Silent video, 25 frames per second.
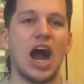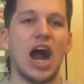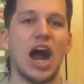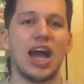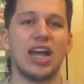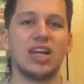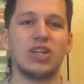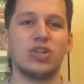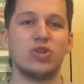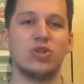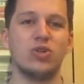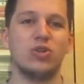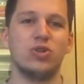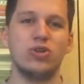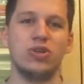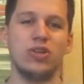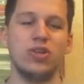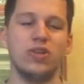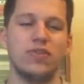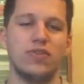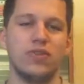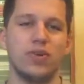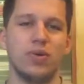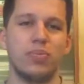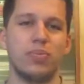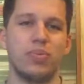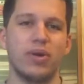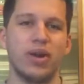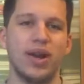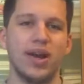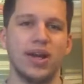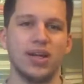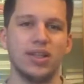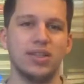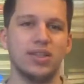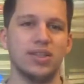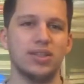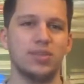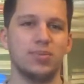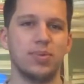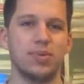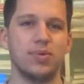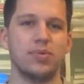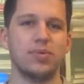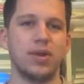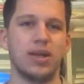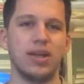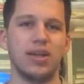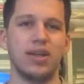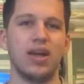I could if I practice, but
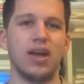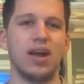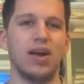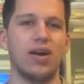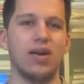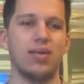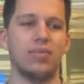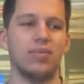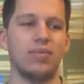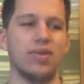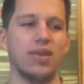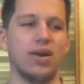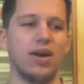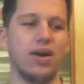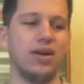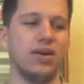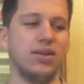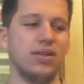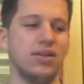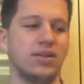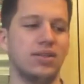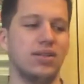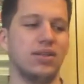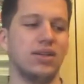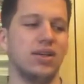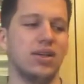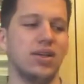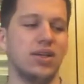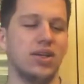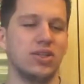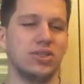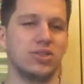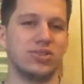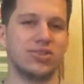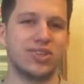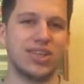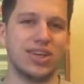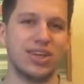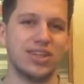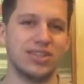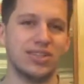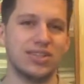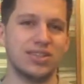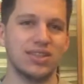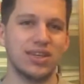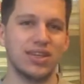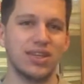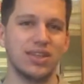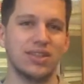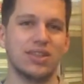right now I'm not. So that's
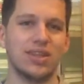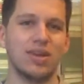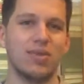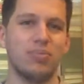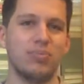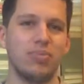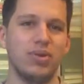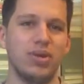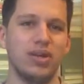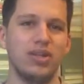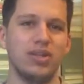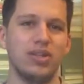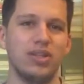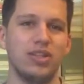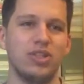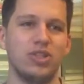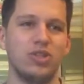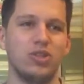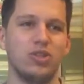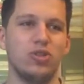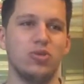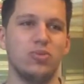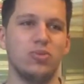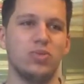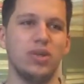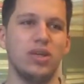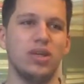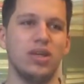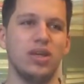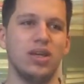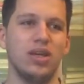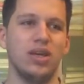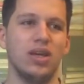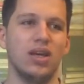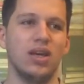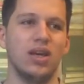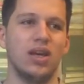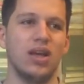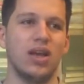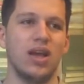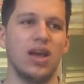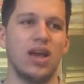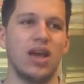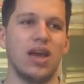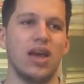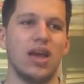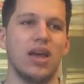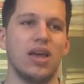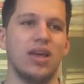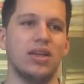not appealing to me.
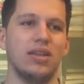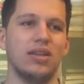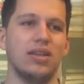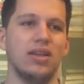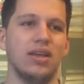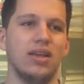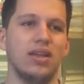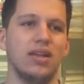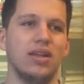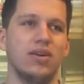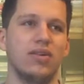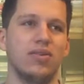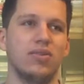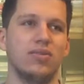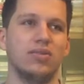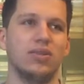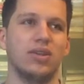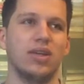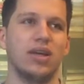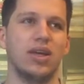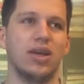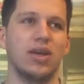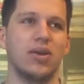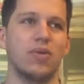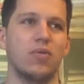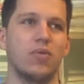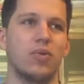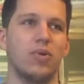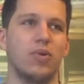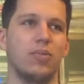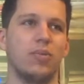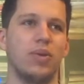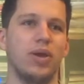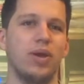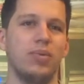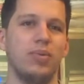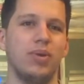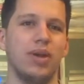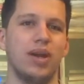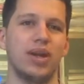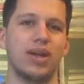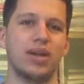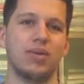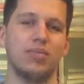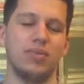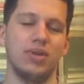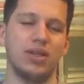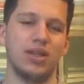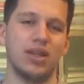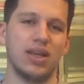And then I'm like, well, maybe I
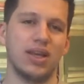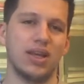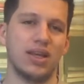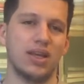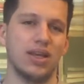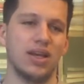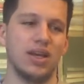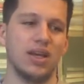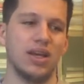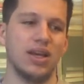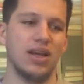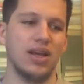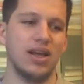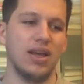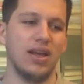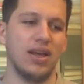can be like a